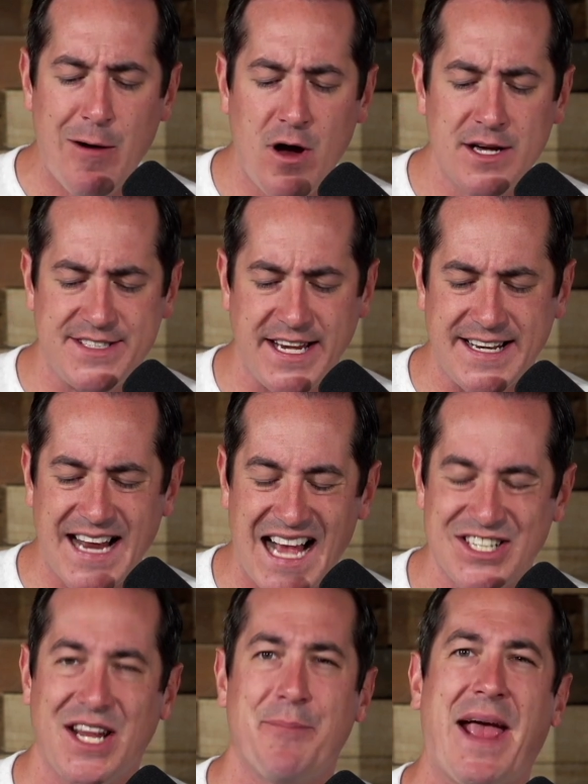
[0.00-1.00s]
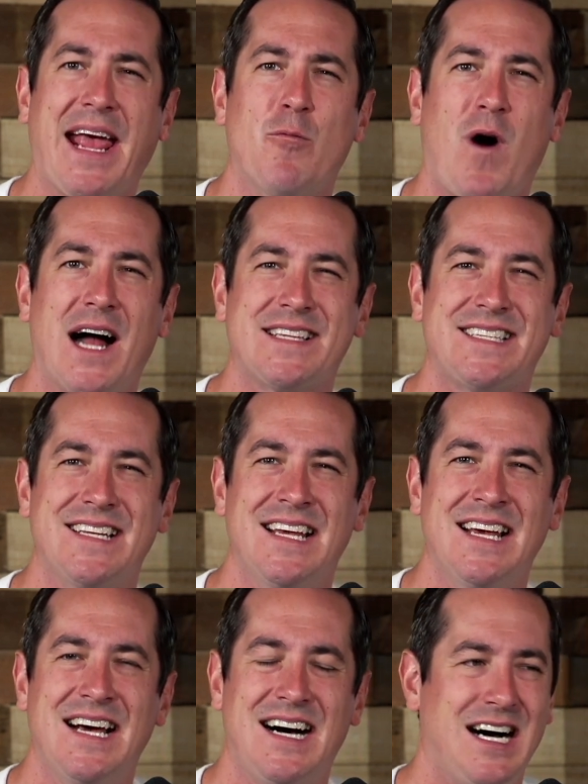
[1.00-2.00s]
Zeke Naji and Peyton Watson
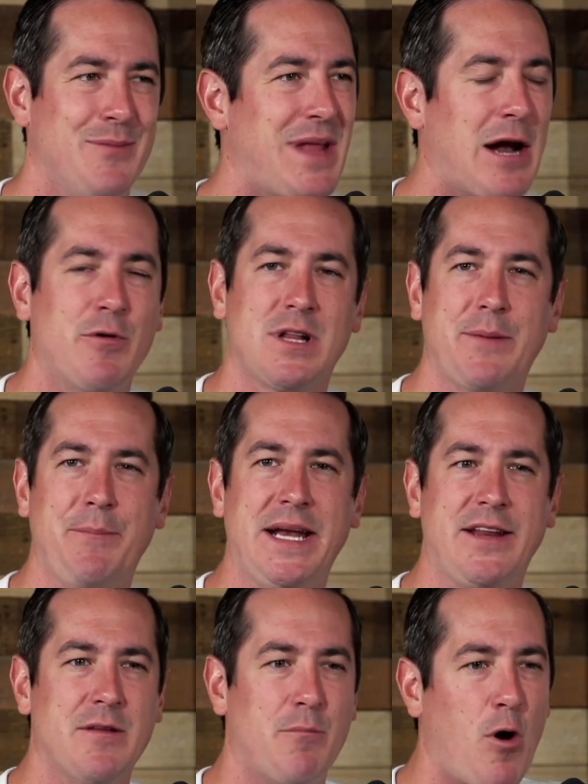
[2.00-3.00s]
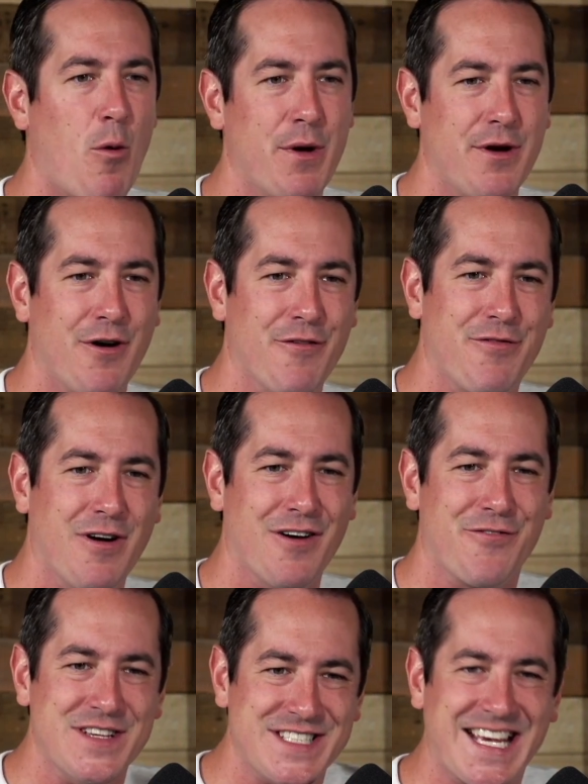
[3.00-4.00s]
not really meeting the moment of
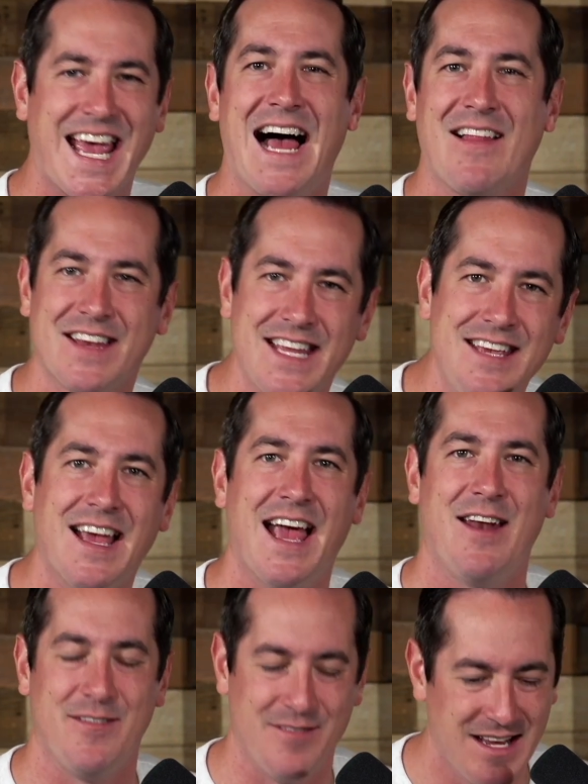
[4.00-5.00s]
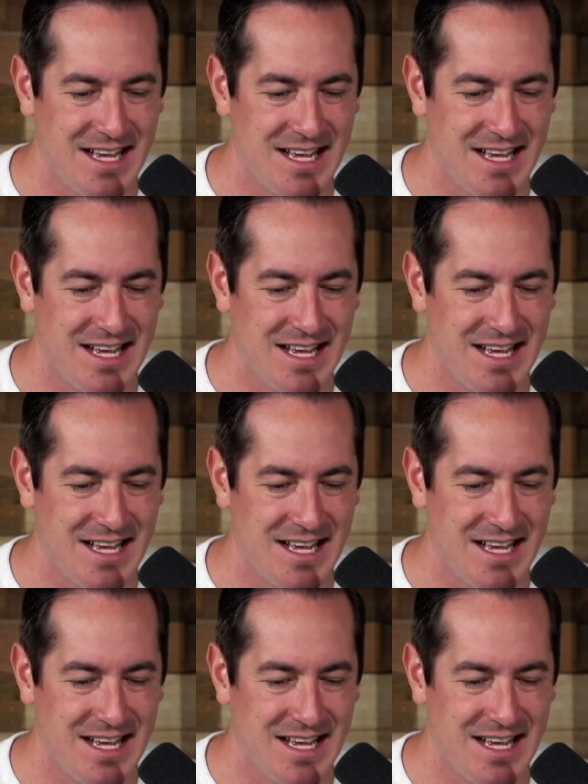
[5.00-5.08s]
physicality and